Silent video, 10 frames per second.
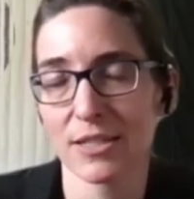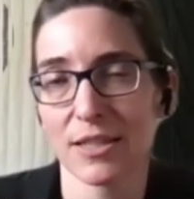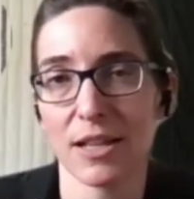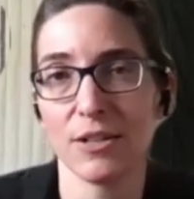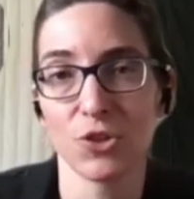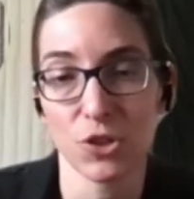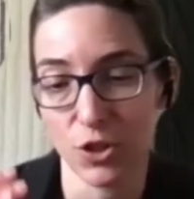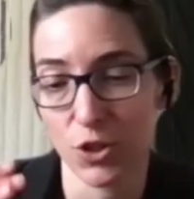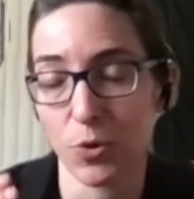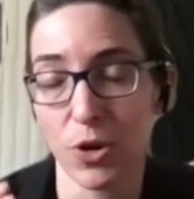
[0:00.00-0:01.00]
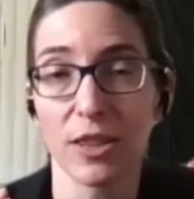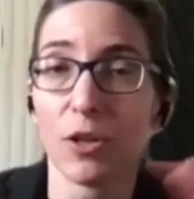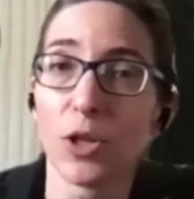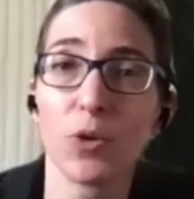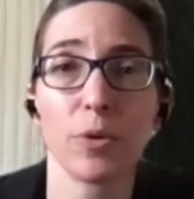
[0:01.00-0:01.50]
then just spraying the
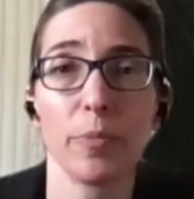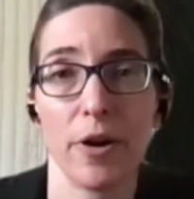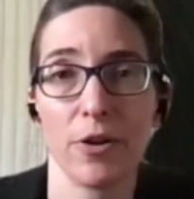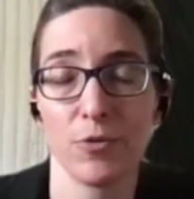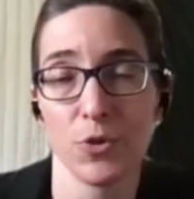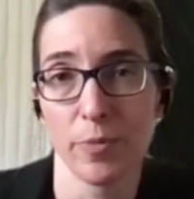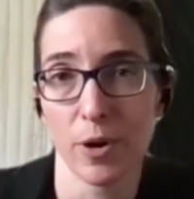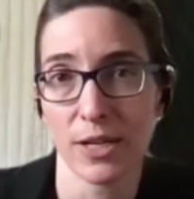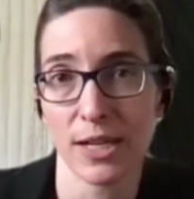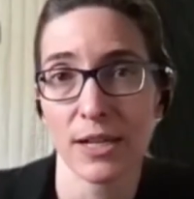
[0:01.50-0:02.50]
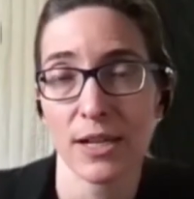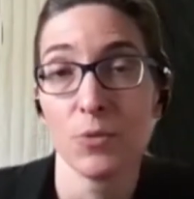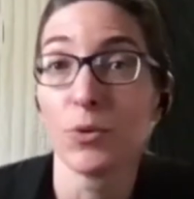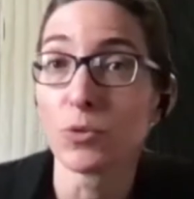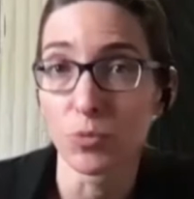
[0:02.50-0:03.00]
lower part of your body
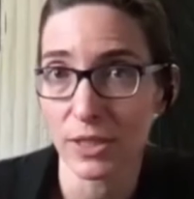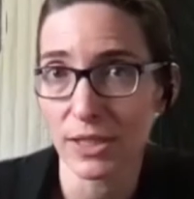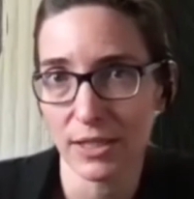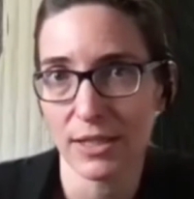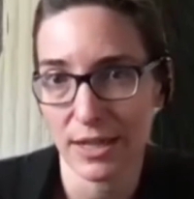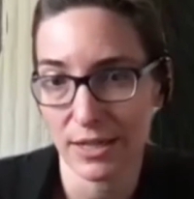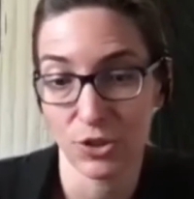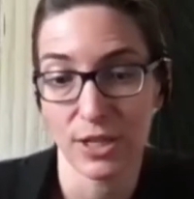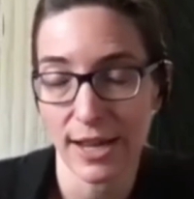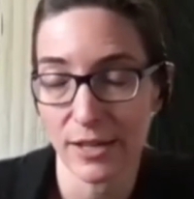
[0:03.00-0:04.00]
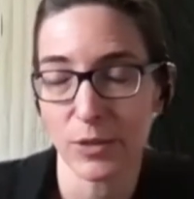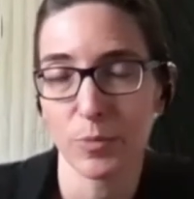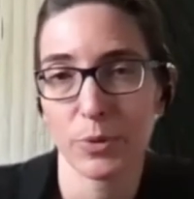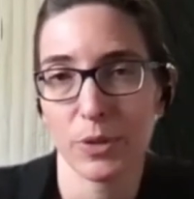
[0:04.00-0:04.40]
will really actually help